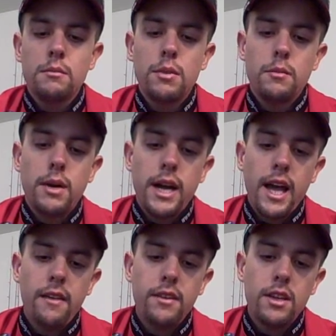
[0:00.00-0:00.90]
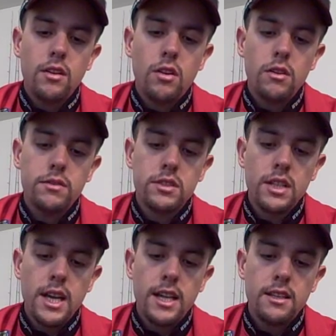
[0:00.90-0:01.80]
But by having it
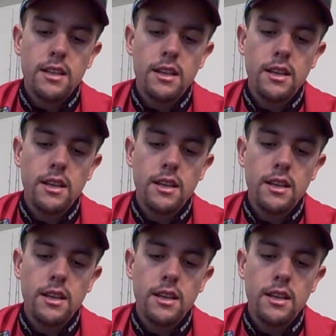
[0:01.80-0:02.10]
offset,